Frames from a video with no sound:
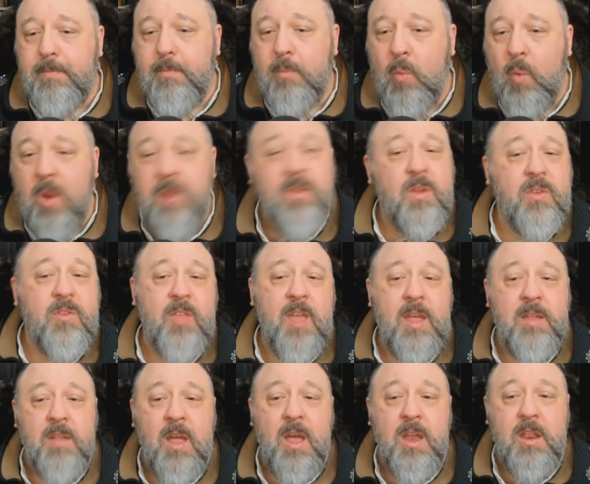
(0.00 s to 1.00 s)
What does
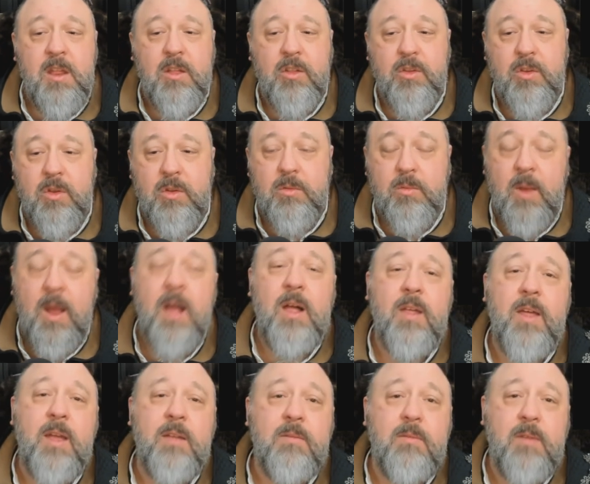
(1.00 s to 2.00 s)
that not include? Well,
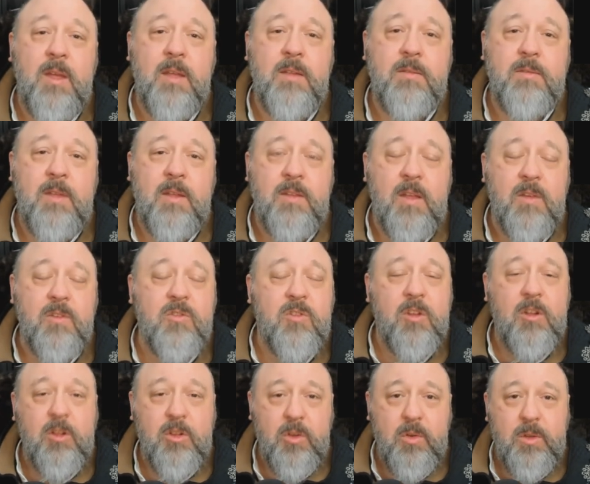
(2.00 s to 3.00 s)
that doesn't
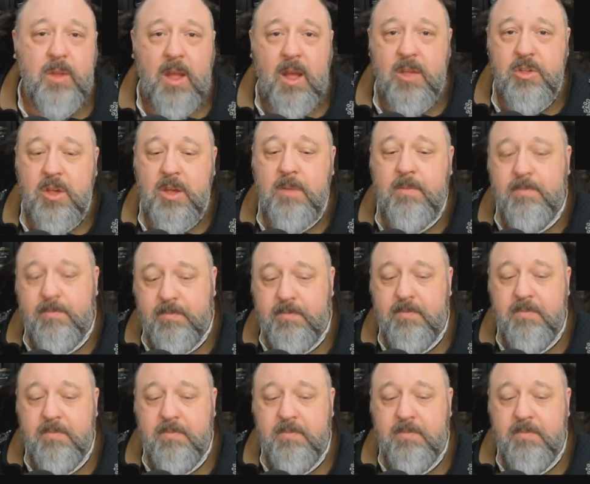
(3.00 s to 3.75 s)
include lodging.